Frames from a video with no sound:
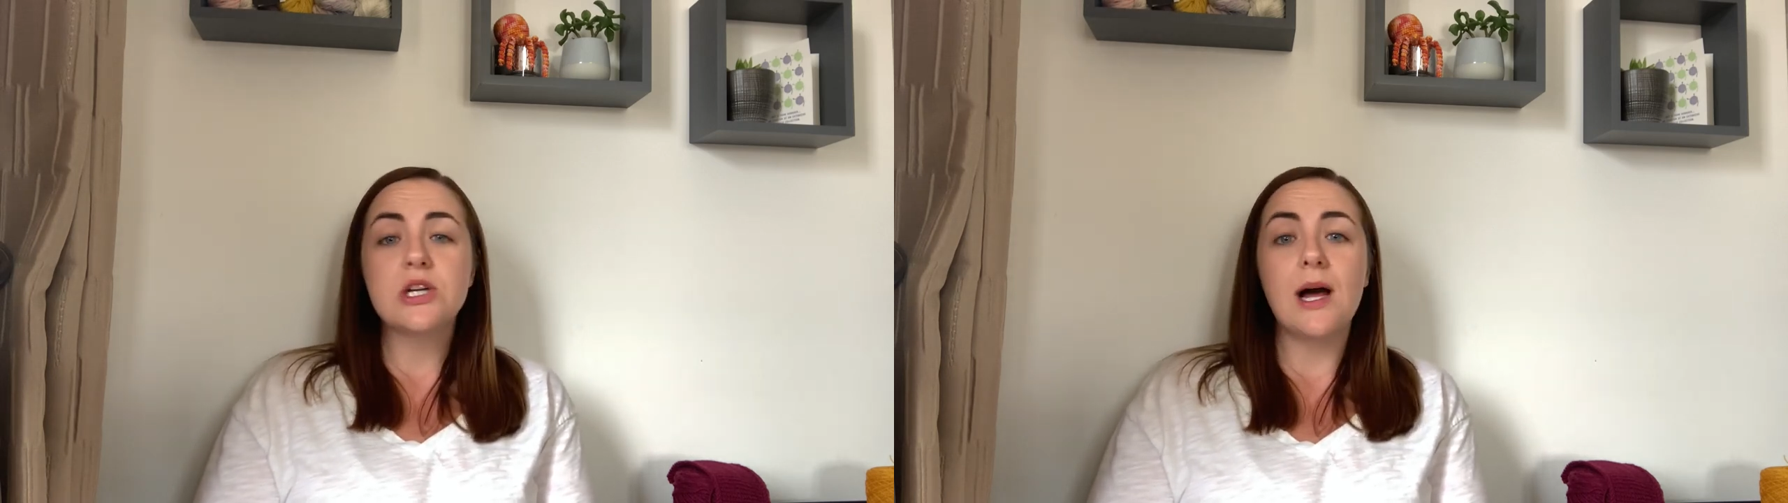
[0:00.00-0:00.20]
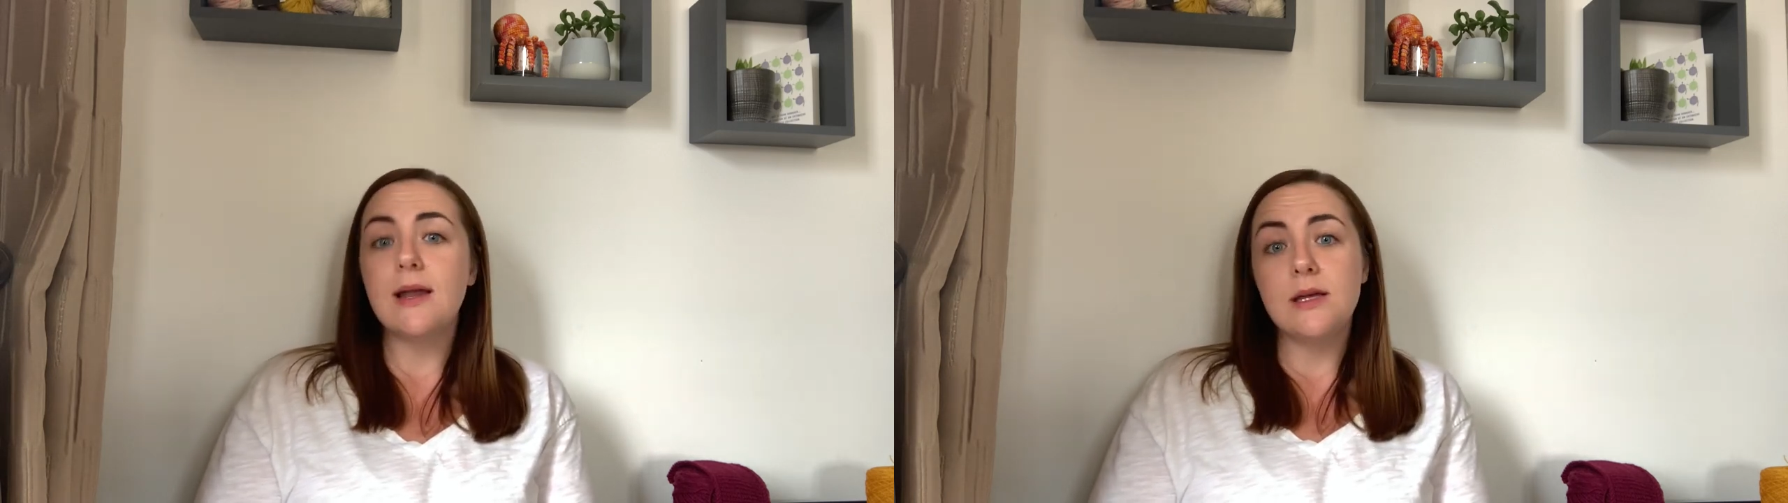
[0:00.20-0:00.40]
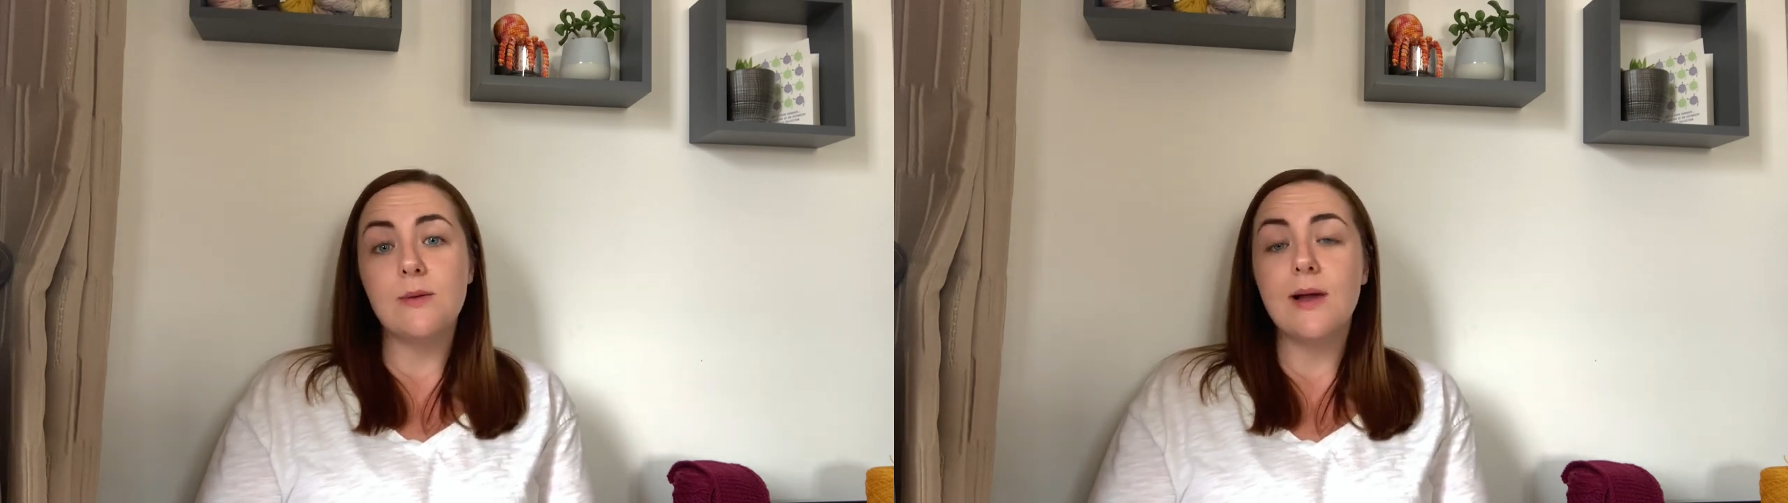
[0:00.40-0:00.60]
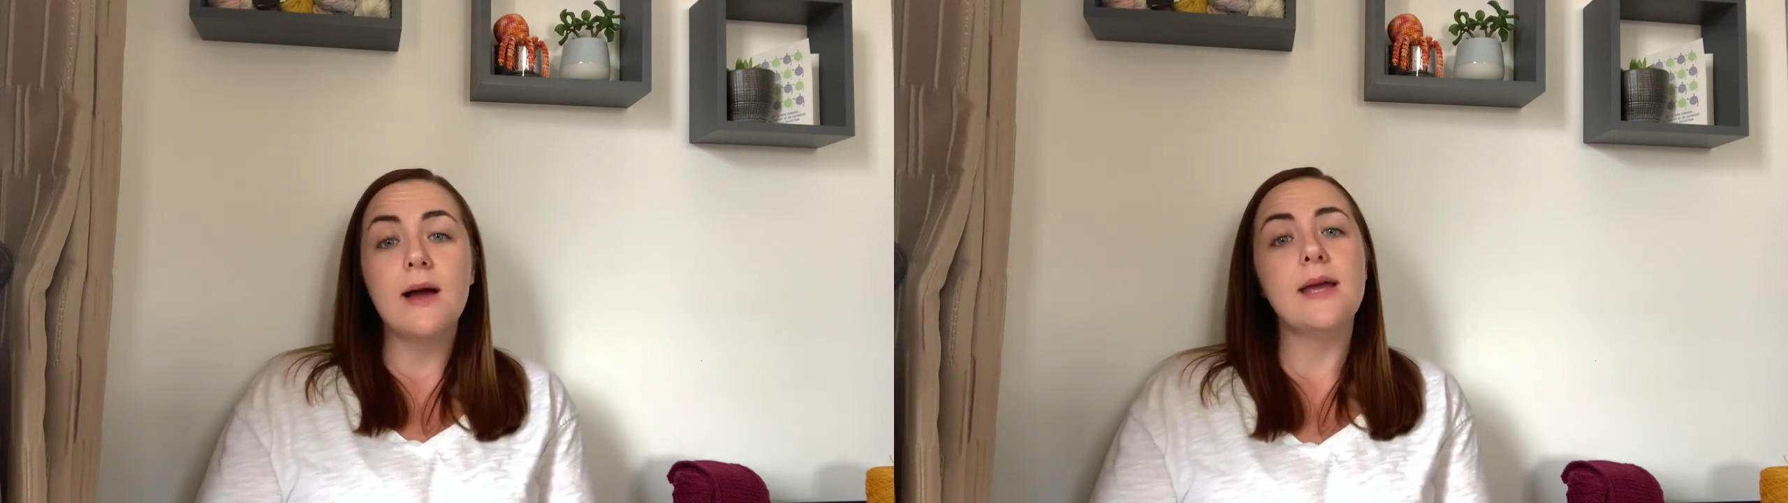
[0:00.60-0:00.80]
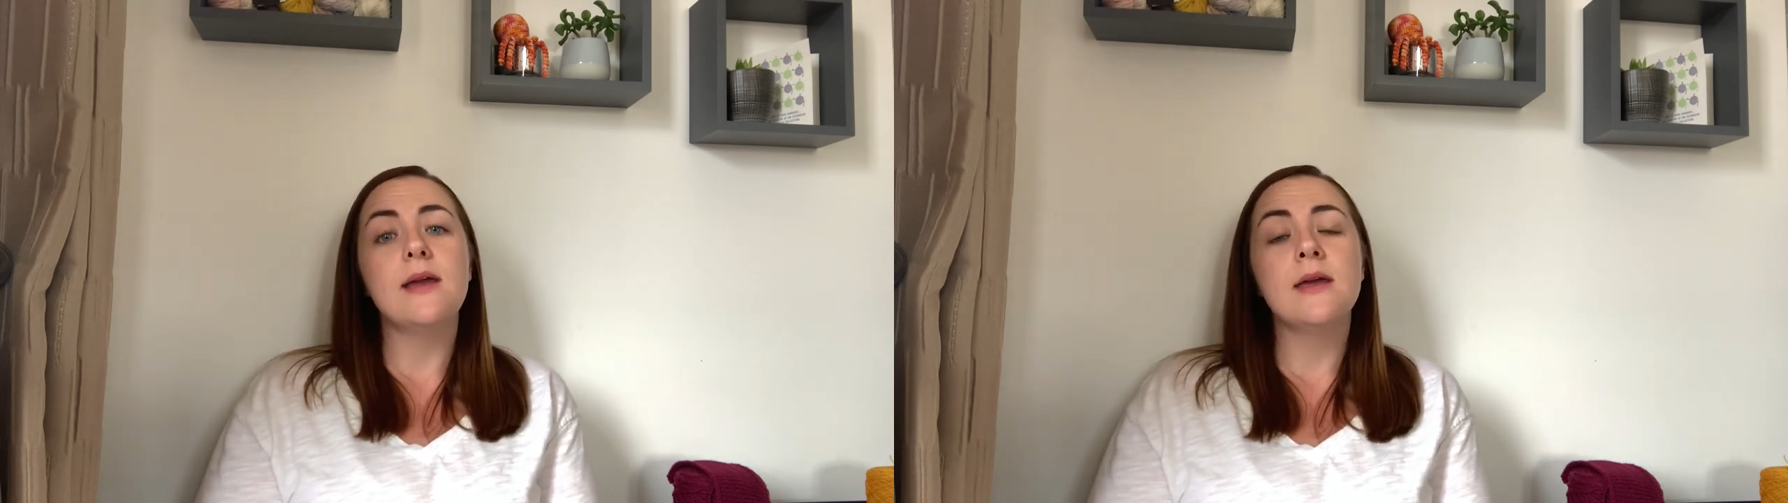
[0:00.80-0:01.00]
colour you
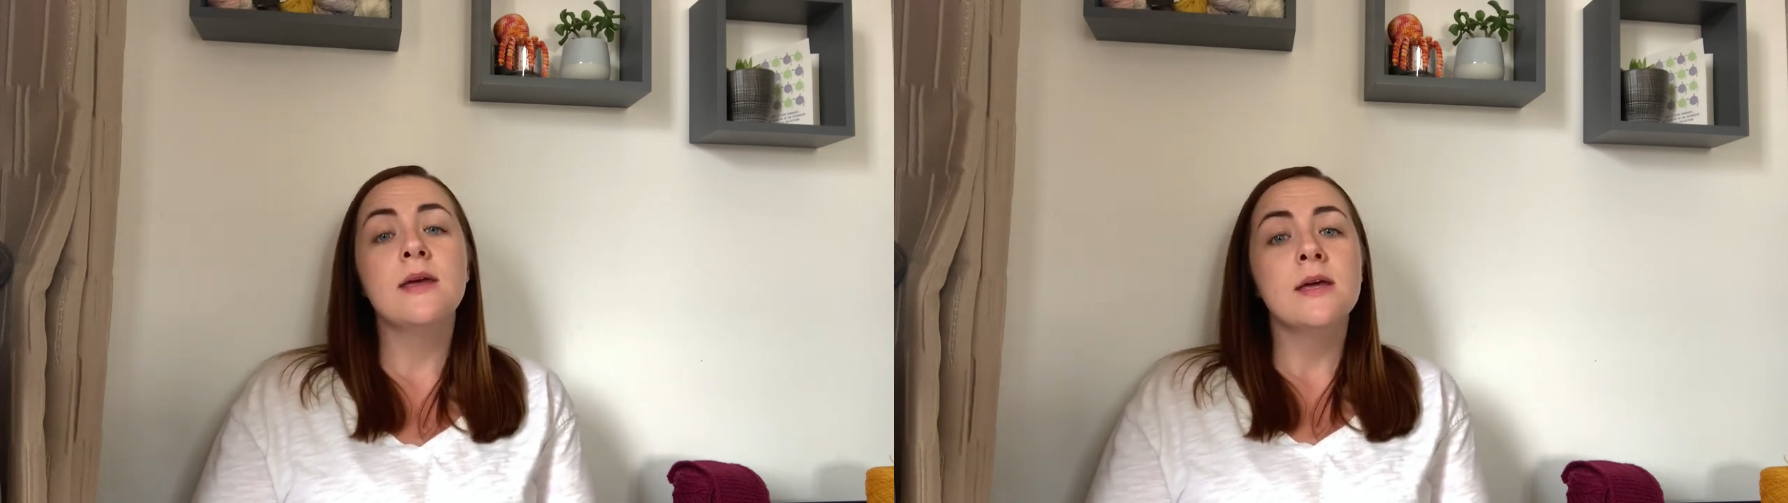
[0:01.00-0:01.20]
like.